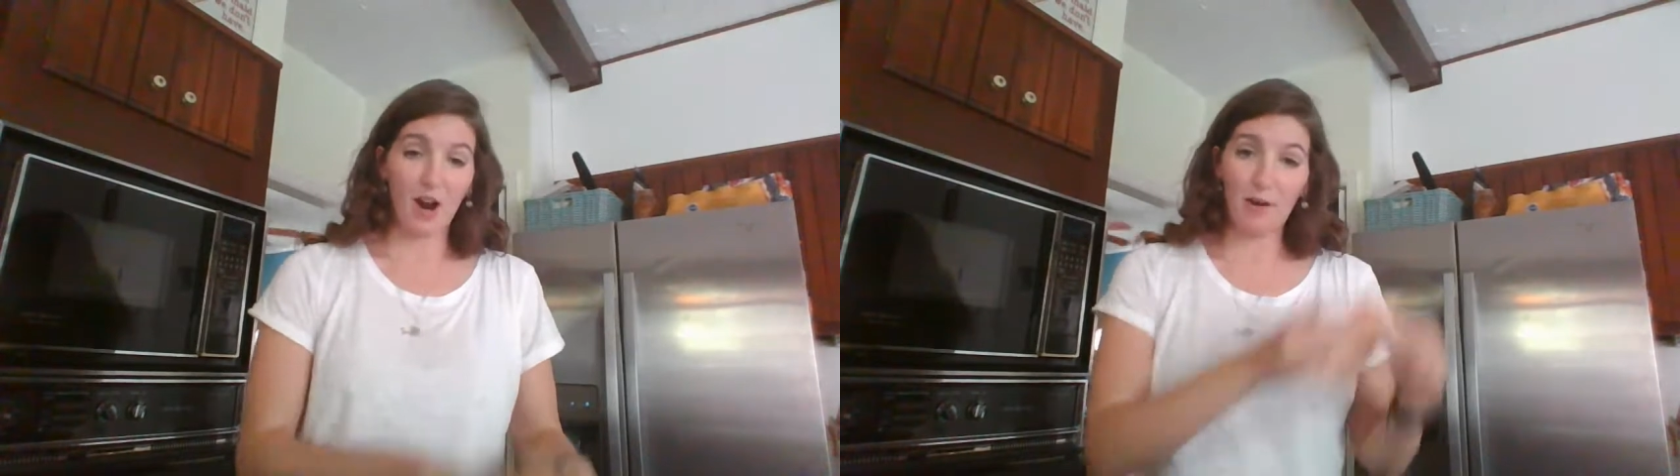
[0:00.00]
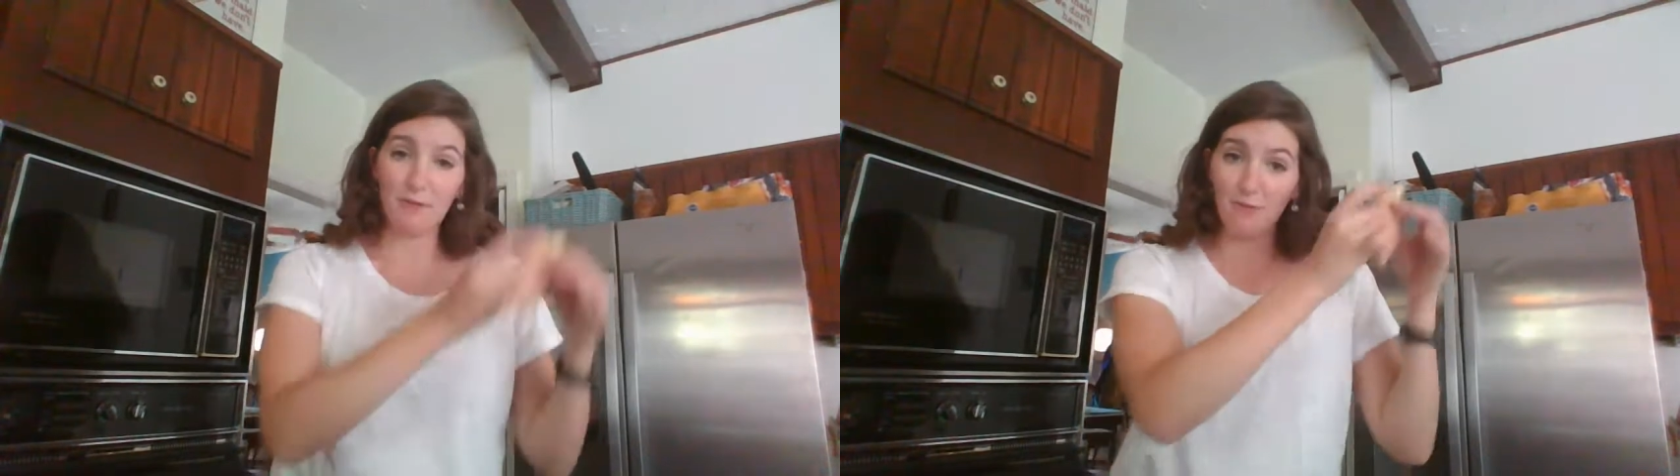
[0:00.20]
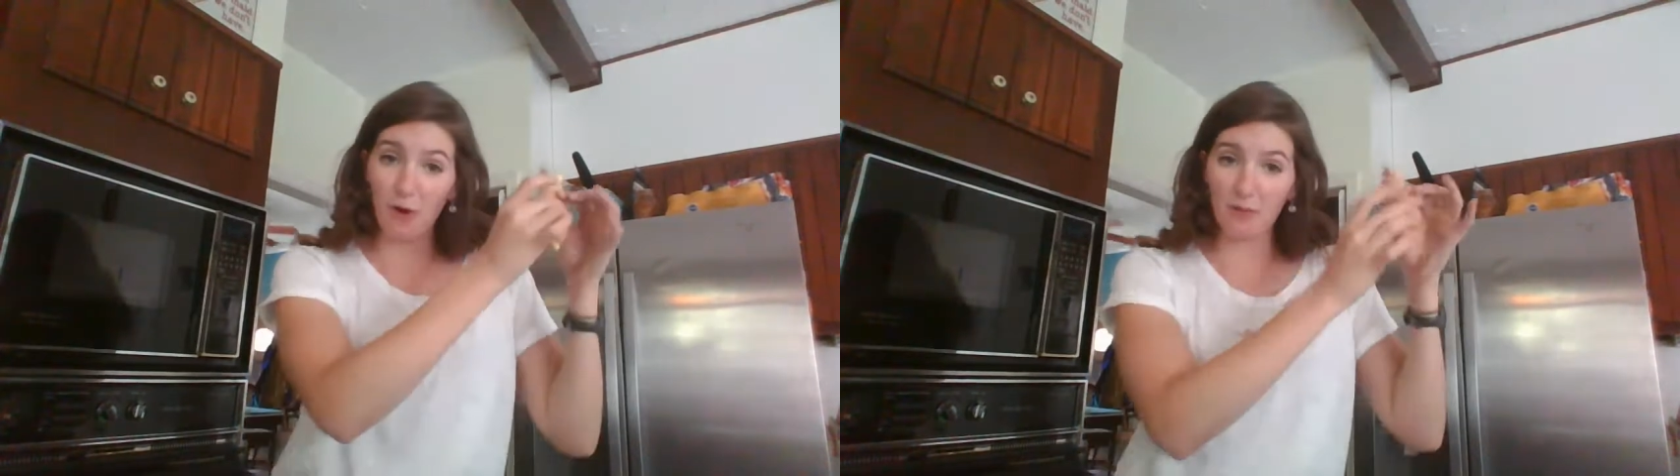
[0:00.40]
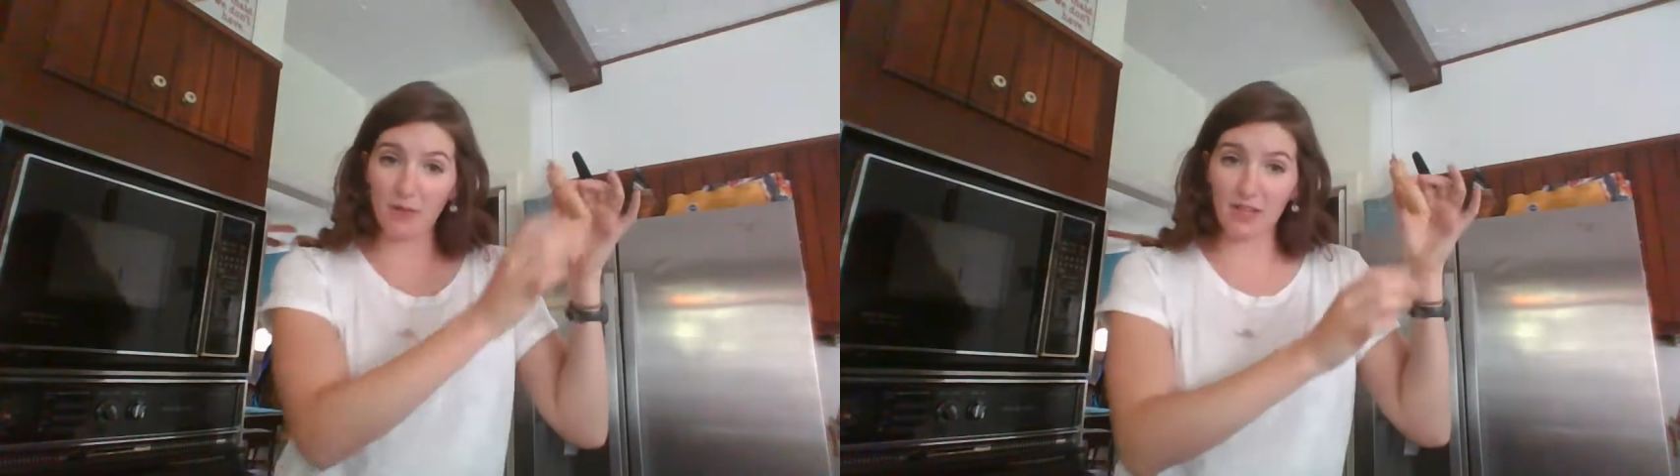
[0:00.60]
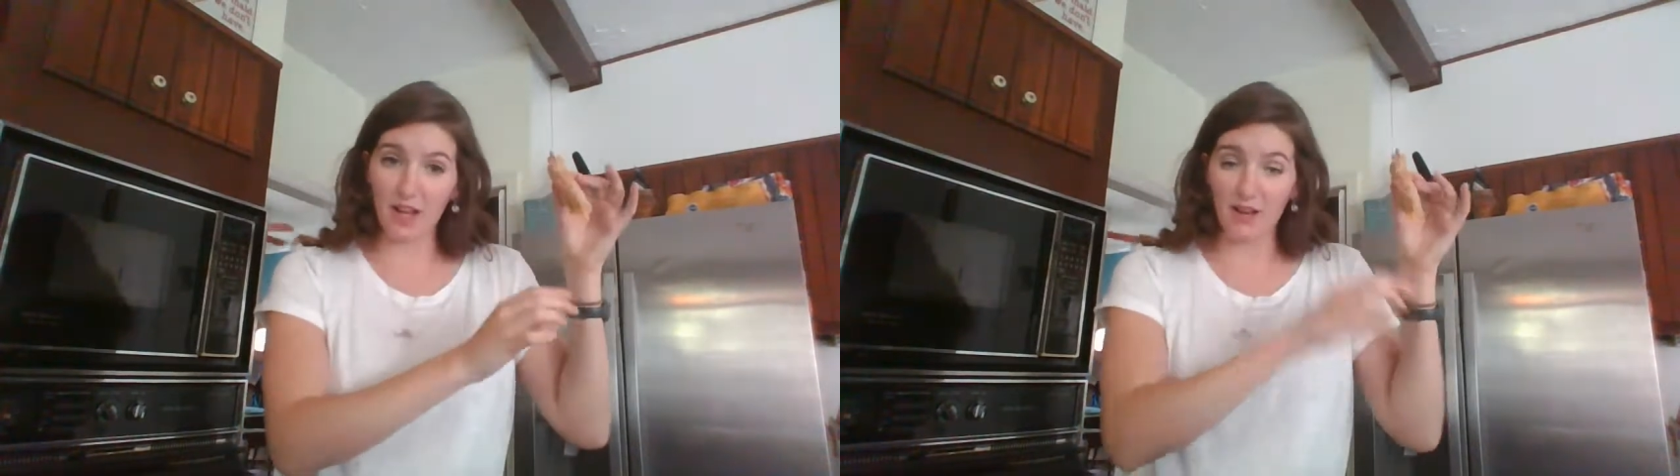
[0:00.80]
our
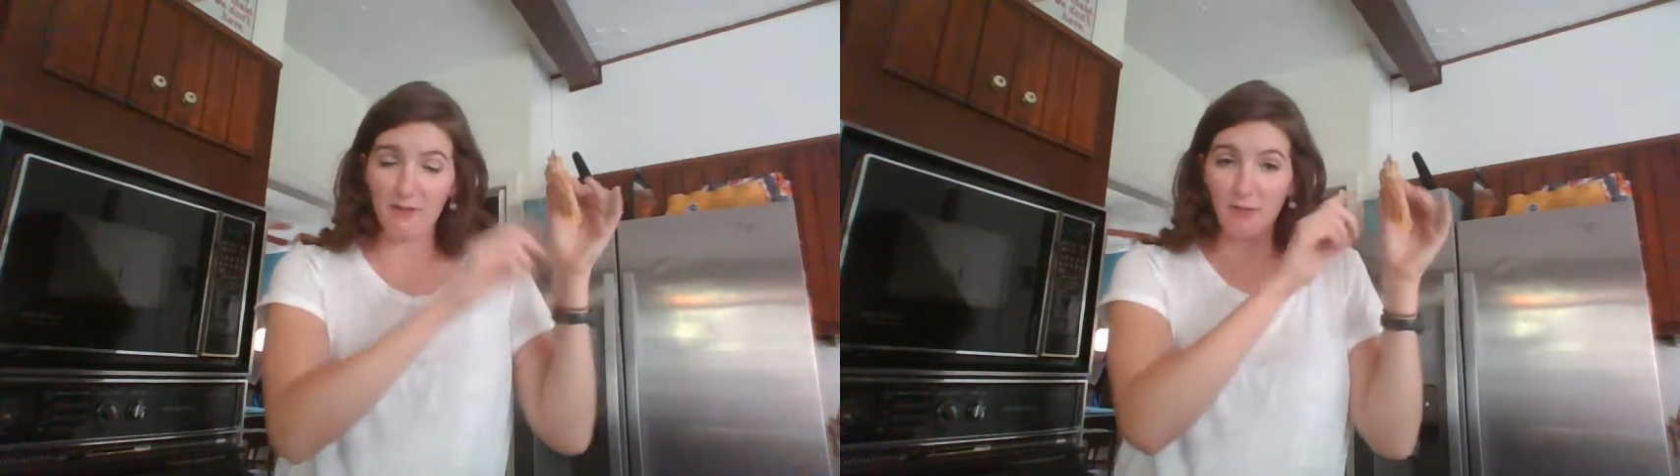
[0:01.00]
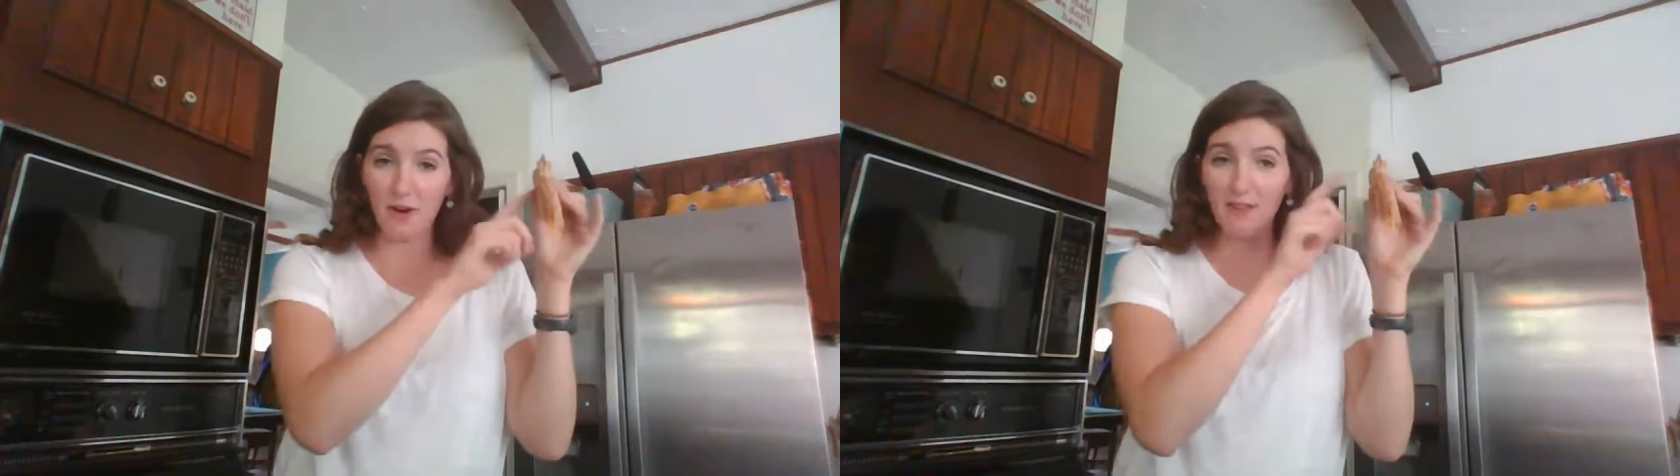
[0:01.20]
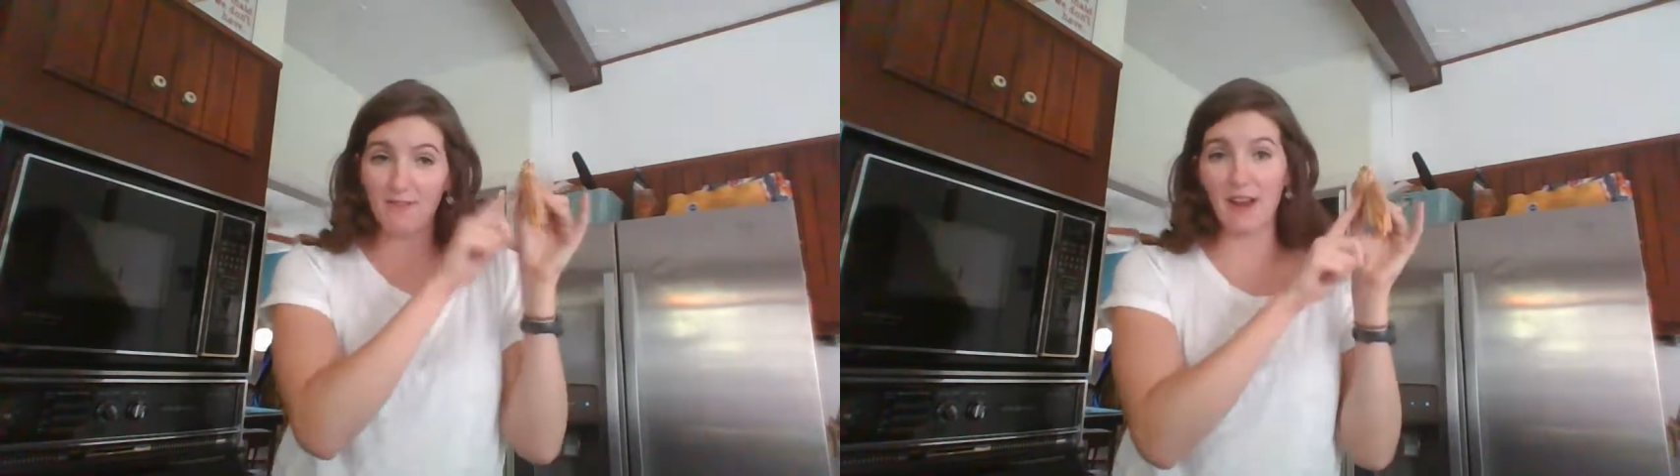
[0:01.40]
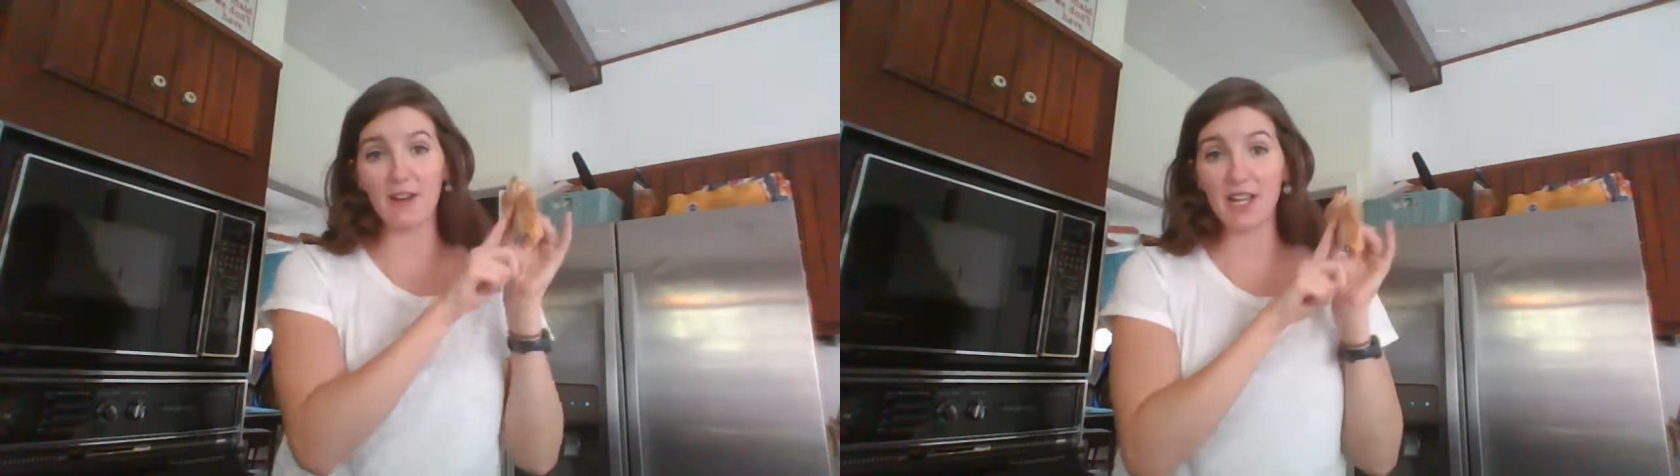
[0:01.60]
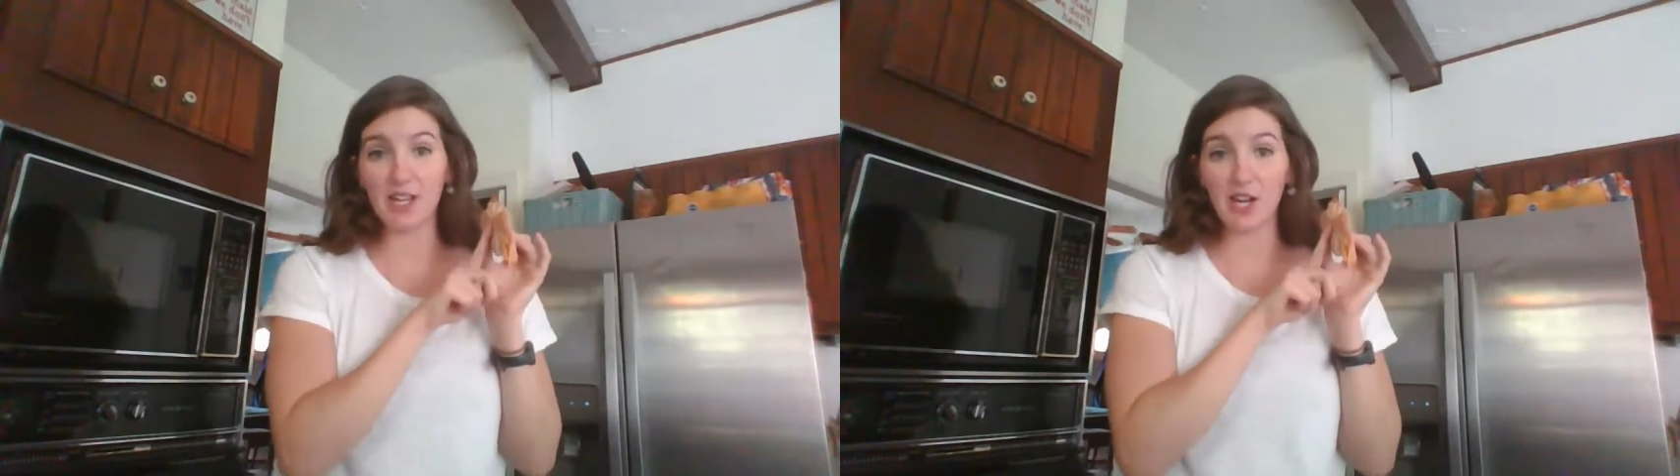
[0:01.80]
formula for a
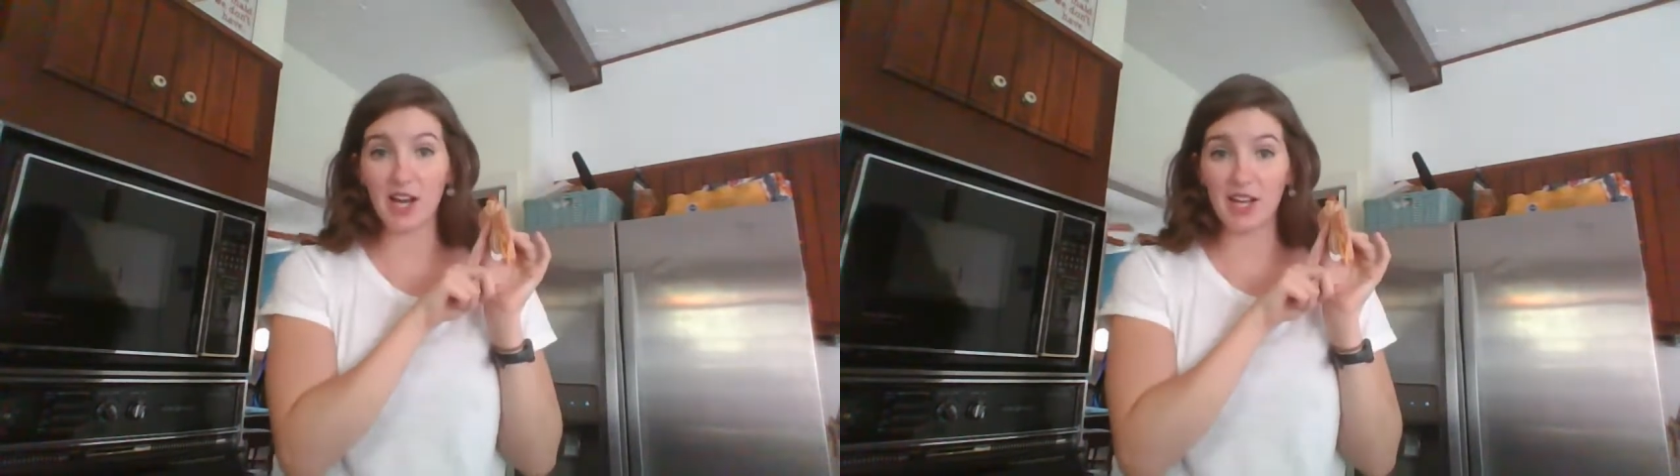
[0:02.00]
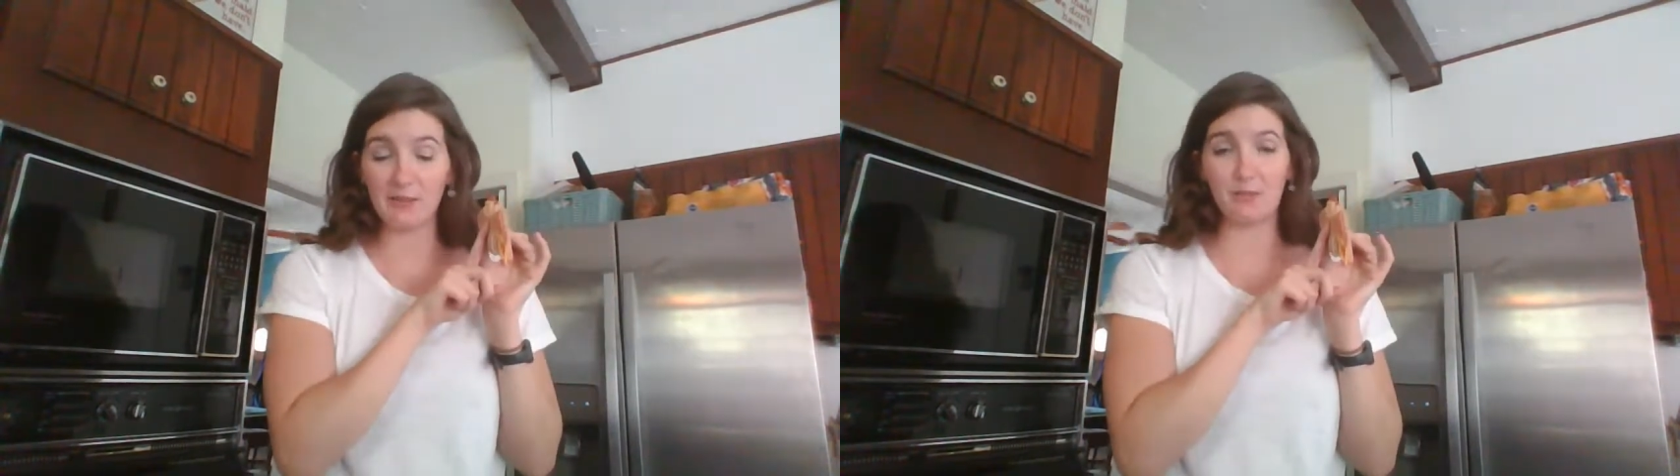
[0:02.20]
very good